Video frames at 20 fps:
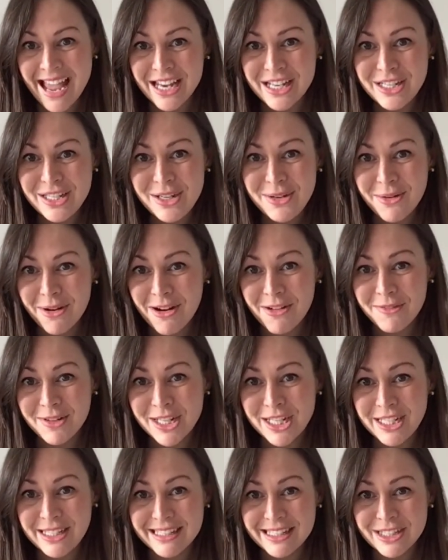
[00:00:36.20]
and you
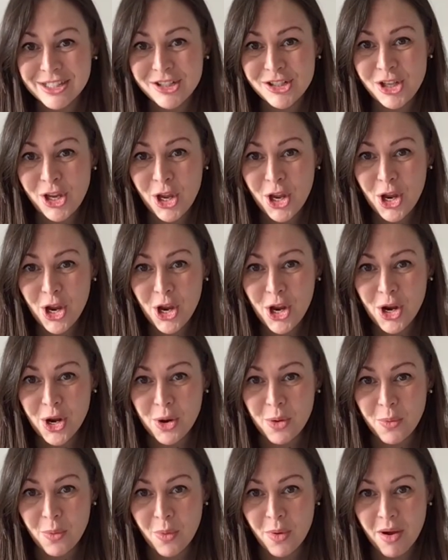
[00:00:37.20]
are in Year
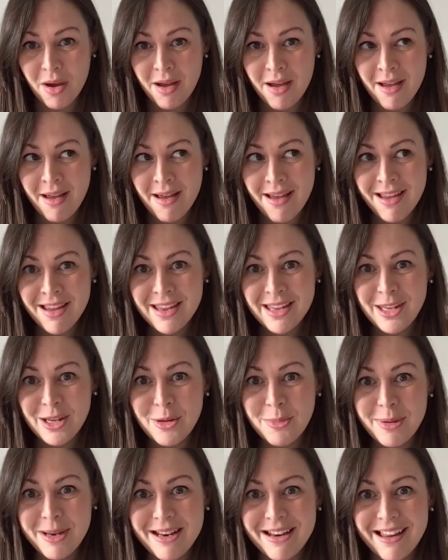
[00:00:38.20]
2,
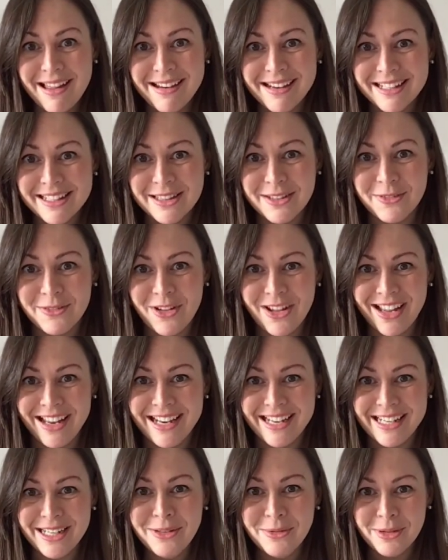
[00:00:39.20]
you'll be learning the
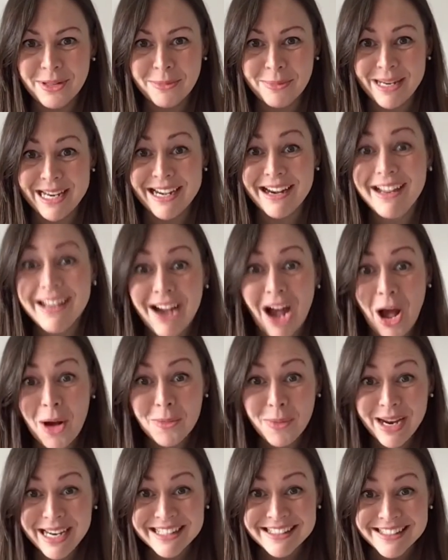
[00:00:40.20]
violin with me and I
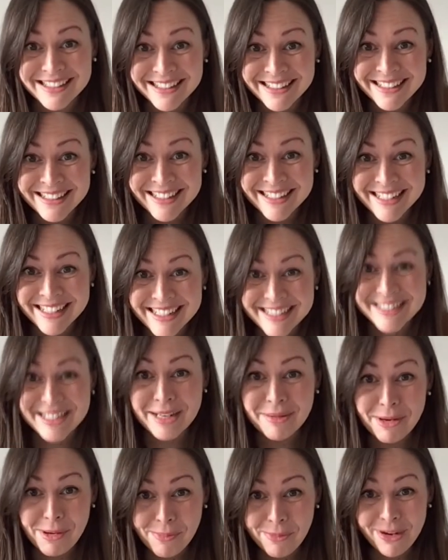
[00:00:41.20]
can't wait! It's
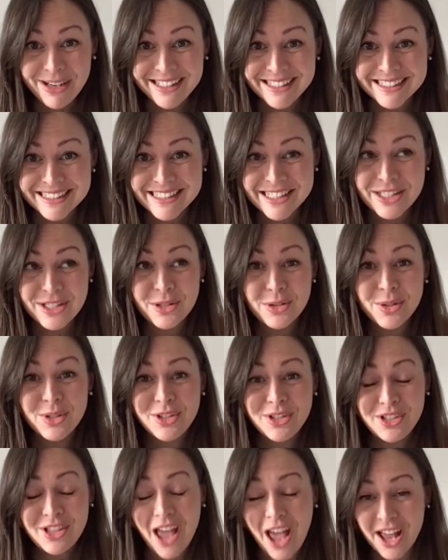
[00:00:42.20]
going to be brilliant because you're
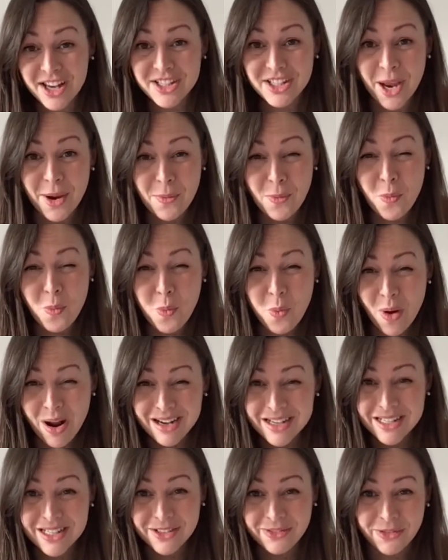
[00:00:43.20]
such a
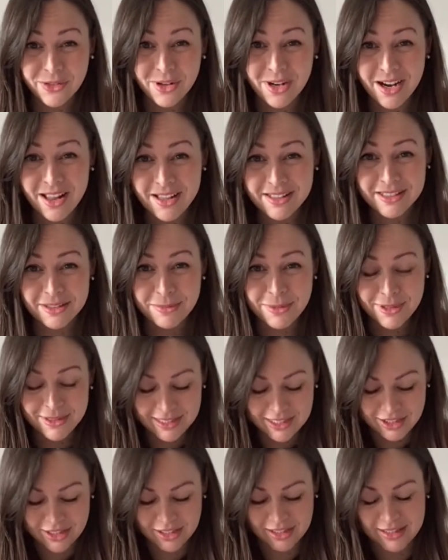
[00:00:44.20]
wonderful class of
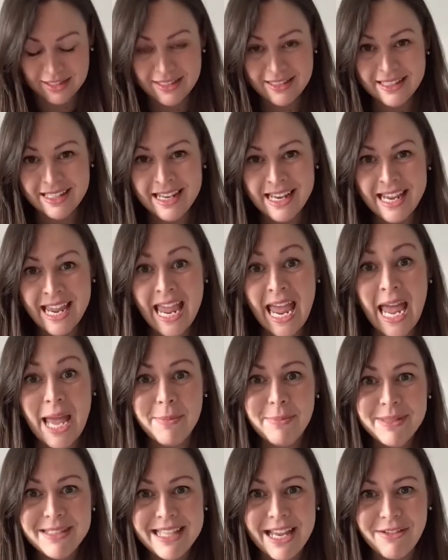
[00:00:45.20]
musicians.
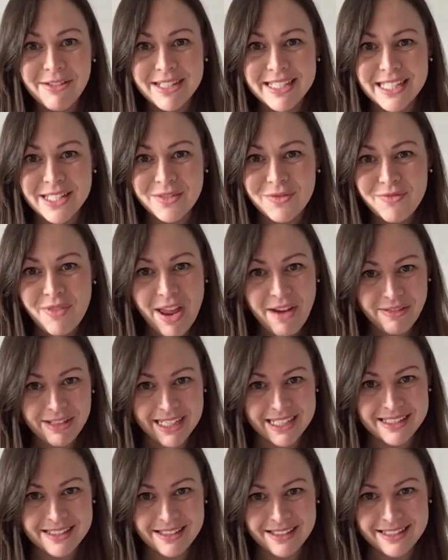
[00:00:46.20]
And Miss Harris is
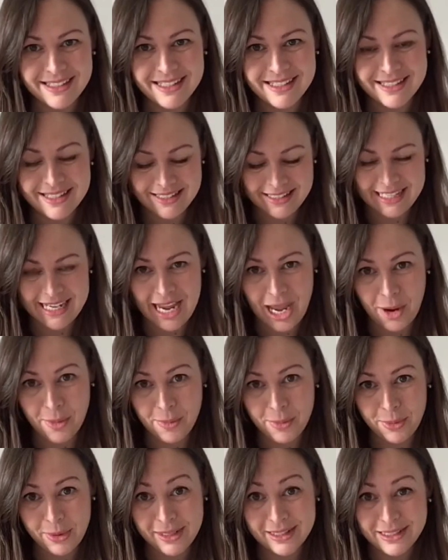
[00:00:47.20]
very excited to see how
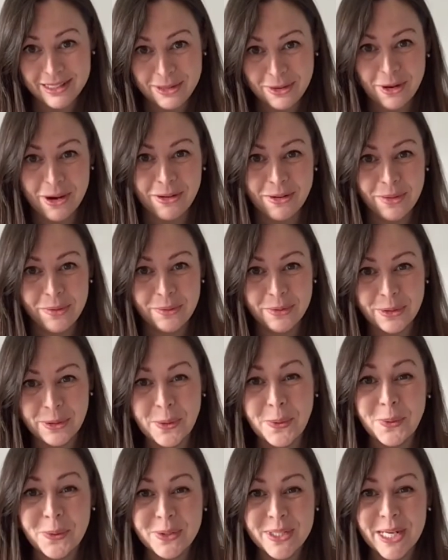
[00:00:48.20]
brilliant you are on the
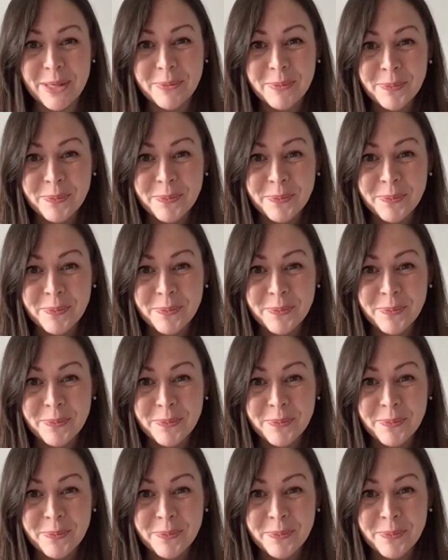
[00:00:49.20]
recorder.